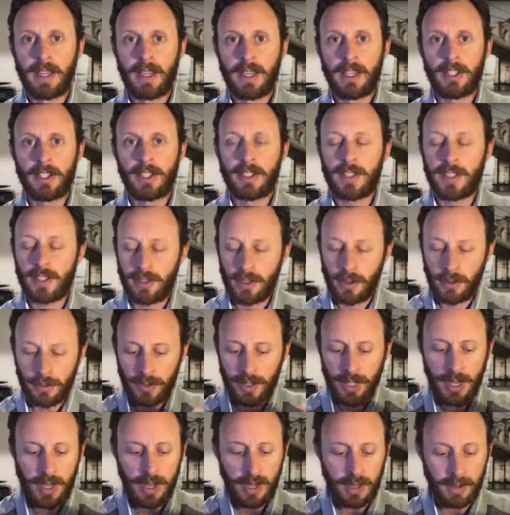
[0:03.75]
She says, you
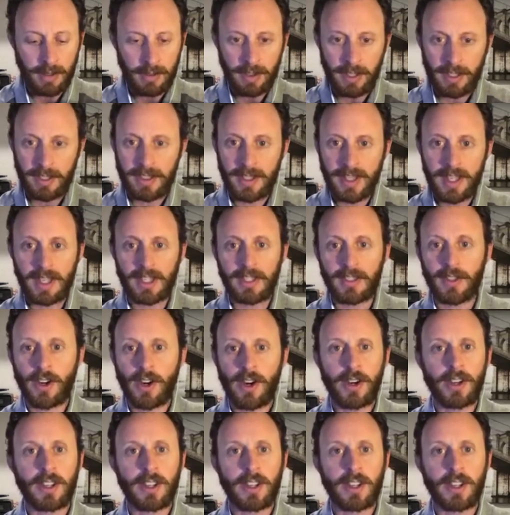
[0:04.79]
say these things all